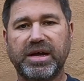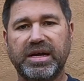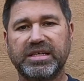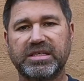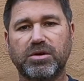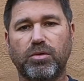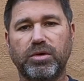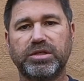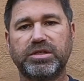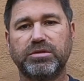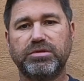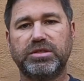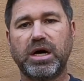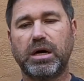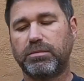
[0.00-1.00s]
bucket is going
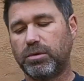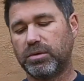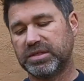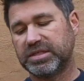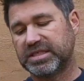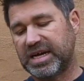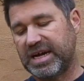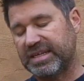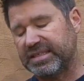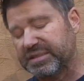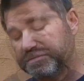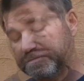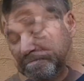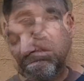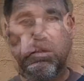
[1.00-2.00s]
to double in
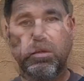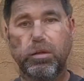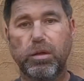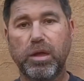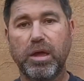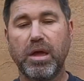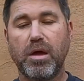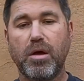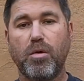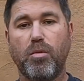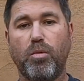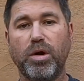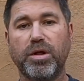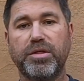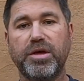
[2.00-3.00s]
size.
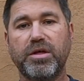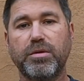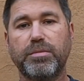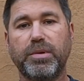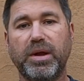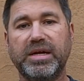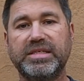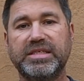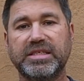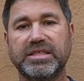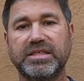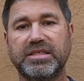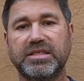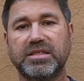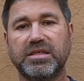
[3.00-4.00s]
One of the other
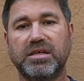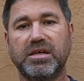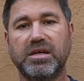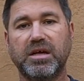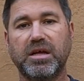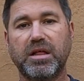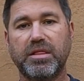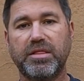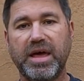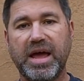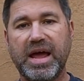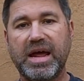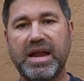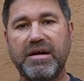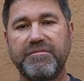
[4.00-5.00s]
places
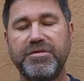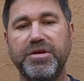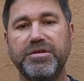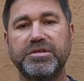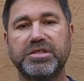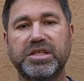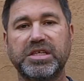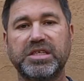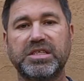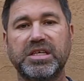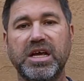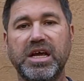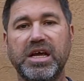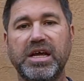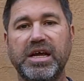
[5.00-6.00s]
that I've used
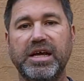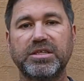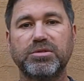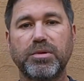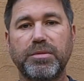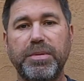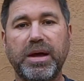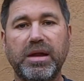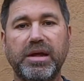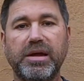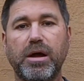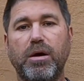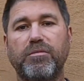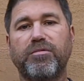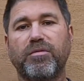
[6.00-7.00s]
this is
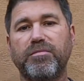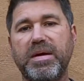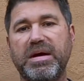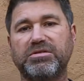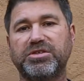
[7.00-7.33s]
rappelling off of